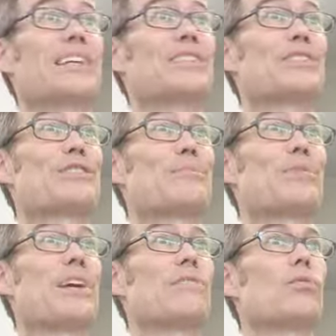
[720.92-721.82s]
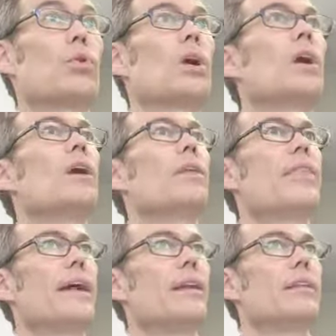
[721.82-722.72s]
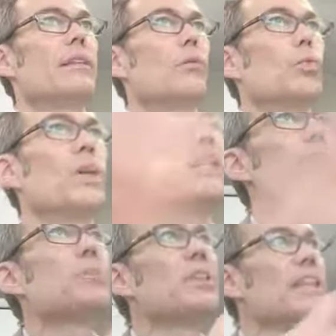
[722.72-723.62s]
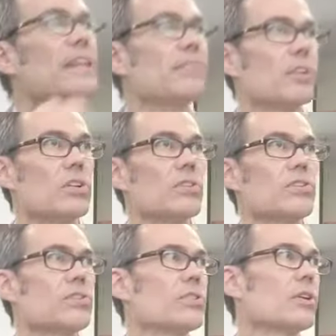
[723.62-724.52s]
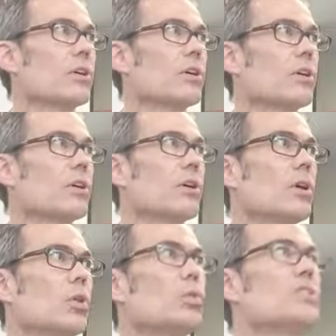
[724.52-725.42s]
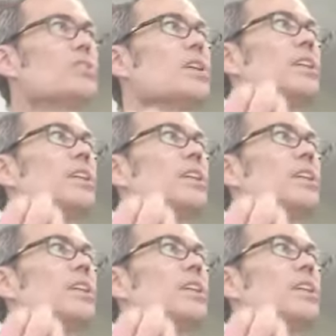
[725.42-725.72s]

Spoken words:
asked us to pray for, that we as believers would see